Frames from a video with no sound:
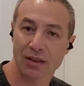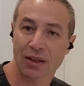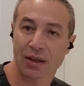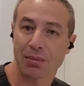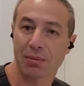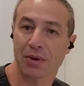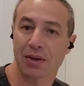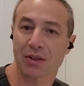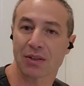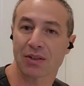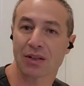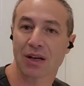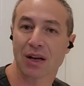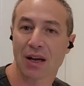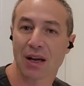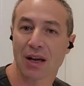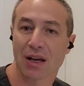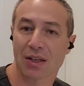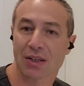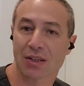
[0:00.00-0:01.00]
That means
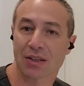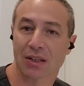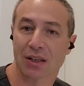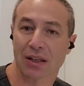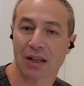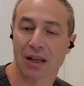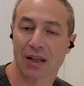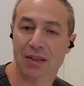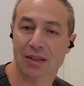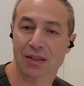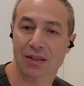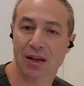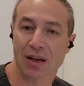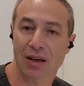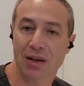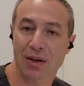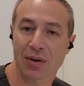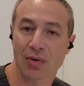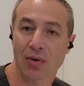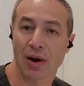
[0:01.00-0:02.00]
it's in the last
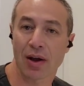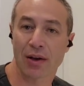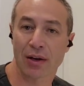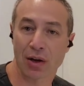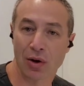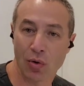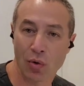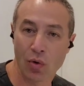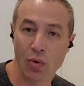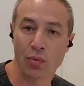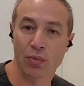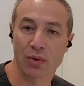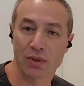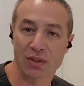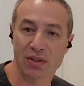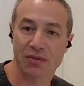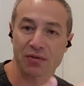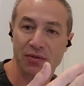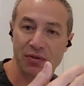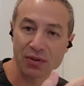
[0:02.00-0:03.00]
cycle and I
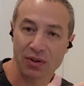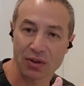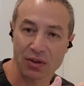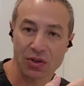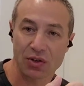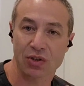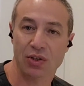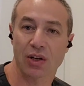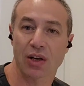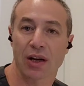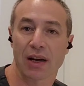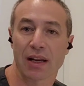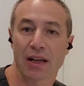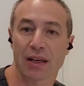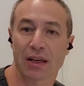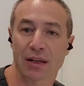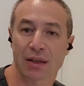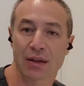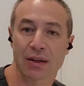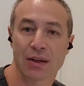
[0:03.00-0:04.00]
always finish
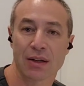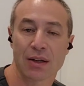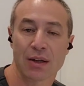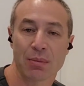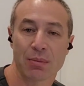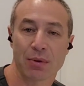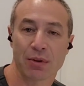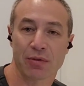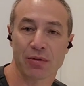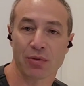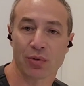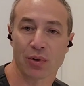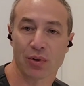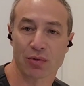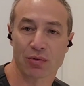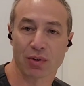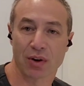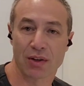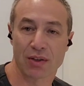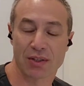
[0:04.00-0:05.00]
cleaning before
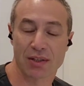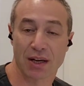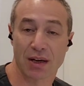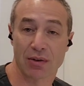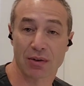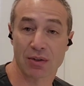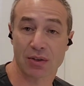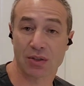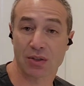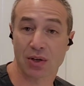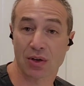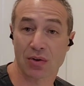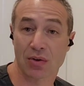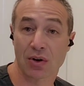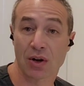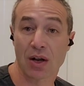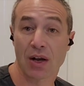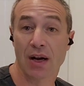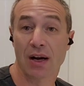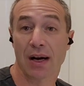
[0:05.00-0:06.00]
it runs out. So
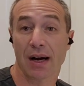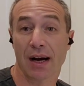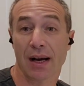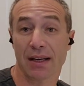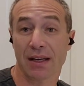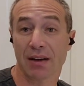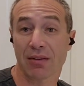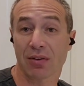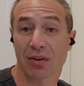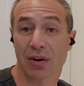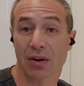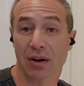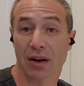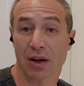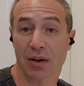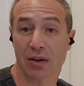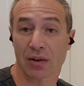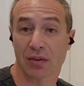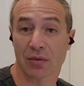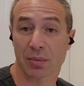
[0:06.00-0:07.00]
I never run
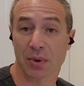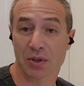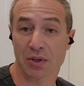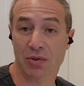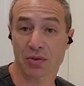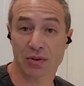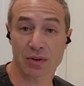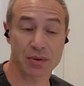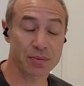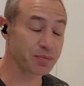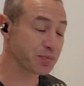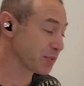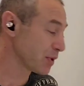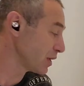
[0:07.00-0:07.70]
out of battery.